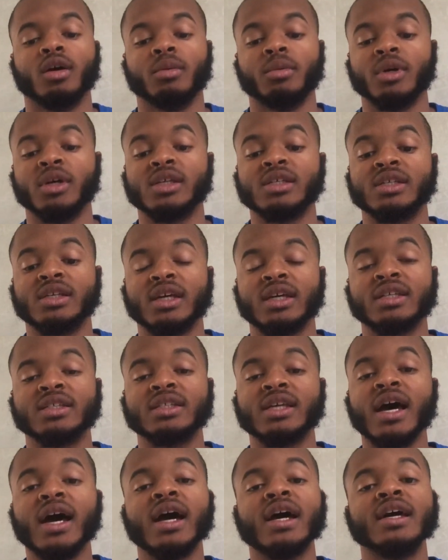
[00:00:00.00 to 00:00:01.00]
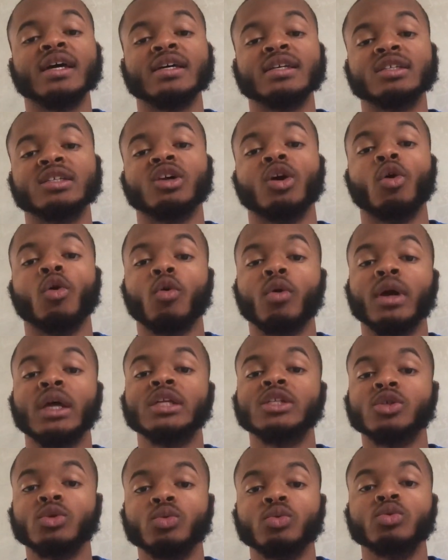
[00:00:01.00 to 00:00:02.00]
Because Gonzaga is
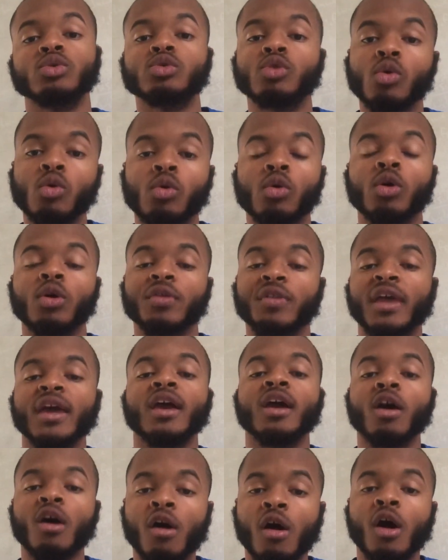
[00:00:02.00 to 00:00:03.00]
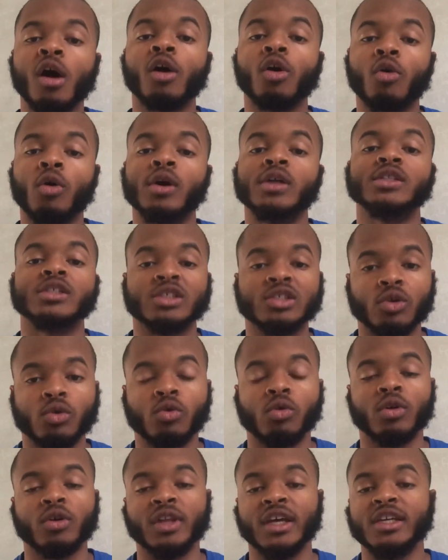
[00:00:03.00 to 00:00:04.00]
going to score. They are going to
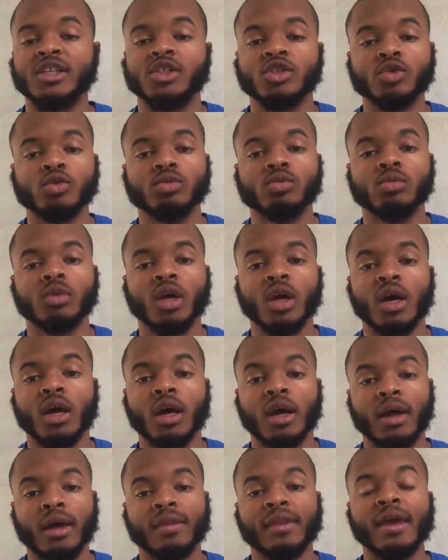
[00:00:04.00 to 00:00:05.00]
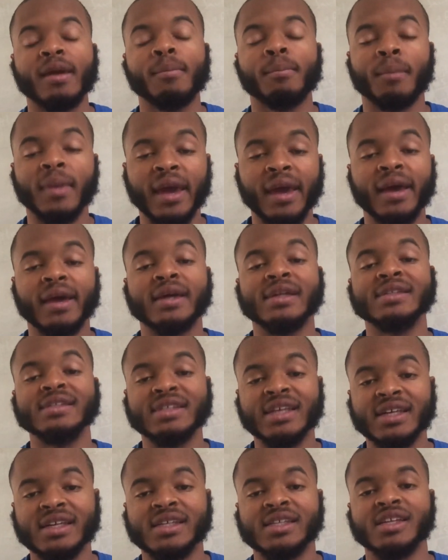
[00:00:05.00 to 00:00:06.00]
score. They shoot. They make
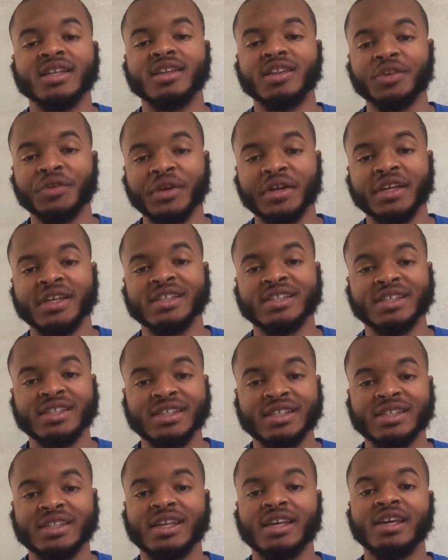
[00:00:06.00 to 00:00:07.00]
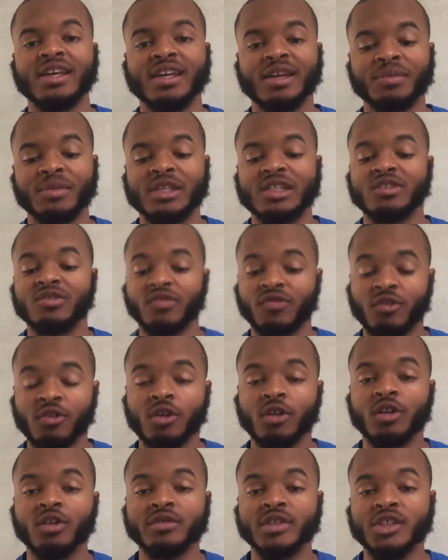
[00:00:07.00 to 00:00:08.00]
contested threes. This team is
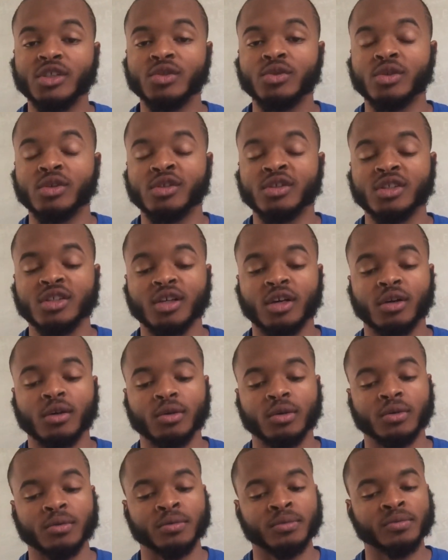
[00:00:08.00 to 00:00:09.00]
full of shooters. So,